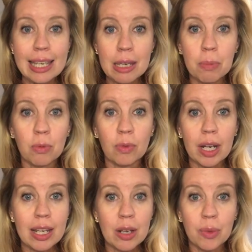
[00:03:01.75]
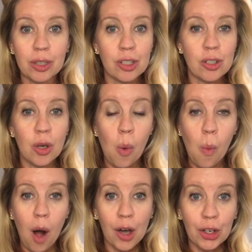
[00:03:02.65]
keep running when there's no
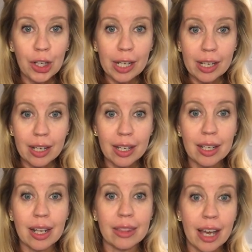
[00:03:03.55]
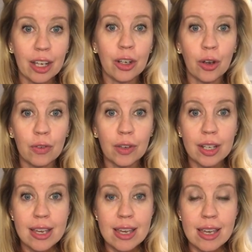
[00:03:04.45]
water in it, and that could
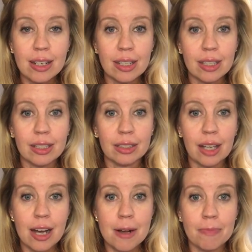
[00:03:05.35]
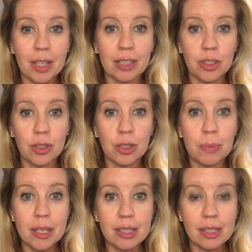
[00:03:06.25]
overheat the electrical
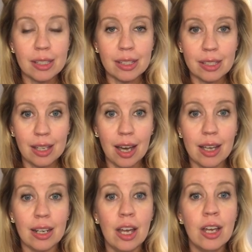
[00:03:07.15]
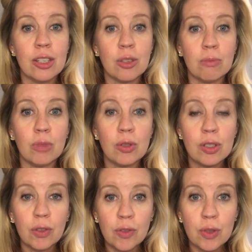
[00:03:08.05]
pieces inside. So
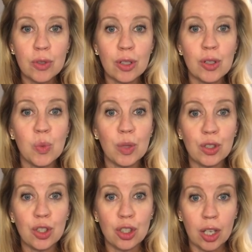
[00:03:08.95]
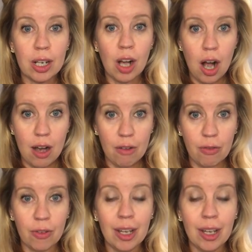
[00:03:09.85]
most diffusers will shut off